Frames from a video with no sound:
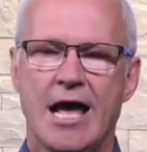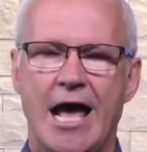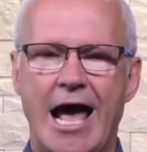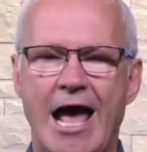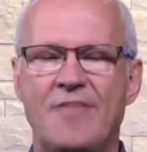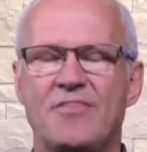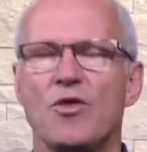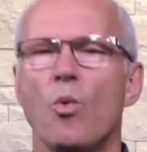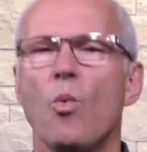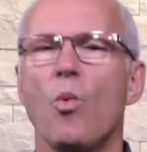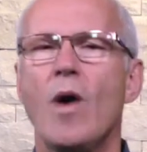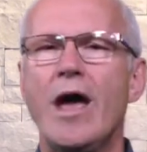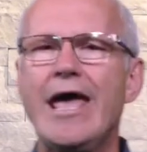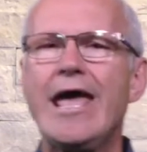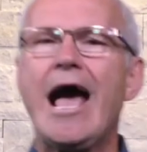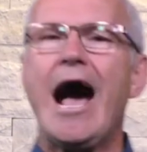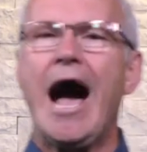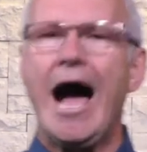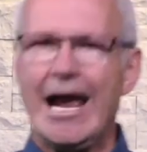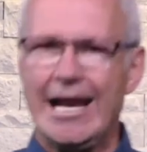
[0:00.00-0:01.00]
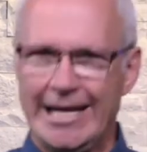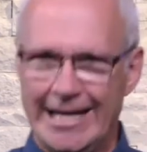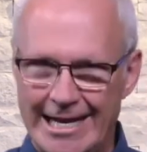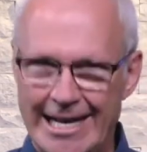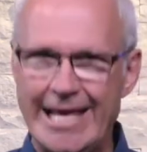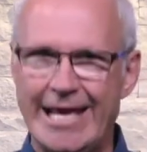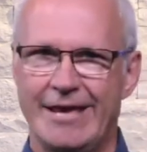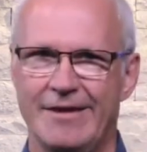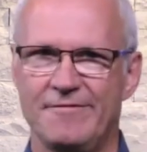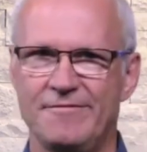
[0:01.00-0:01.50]
And the way I
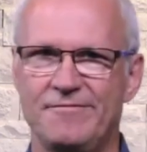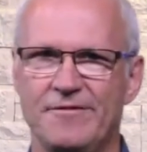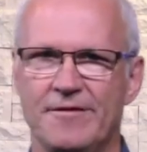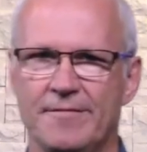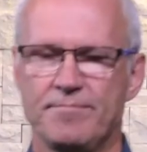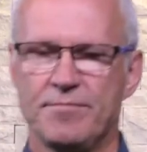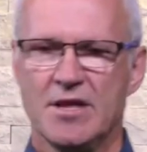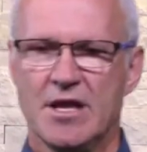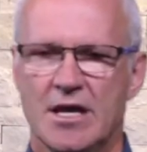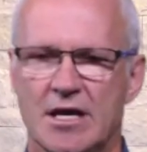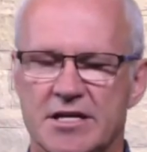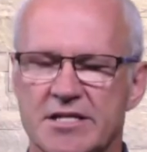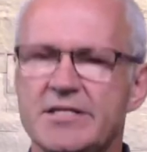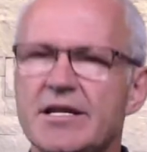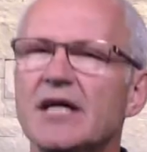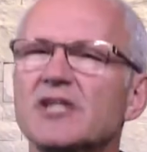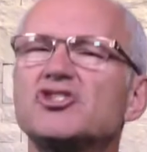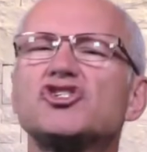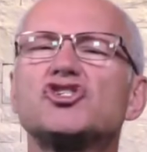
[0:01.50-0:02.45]
live does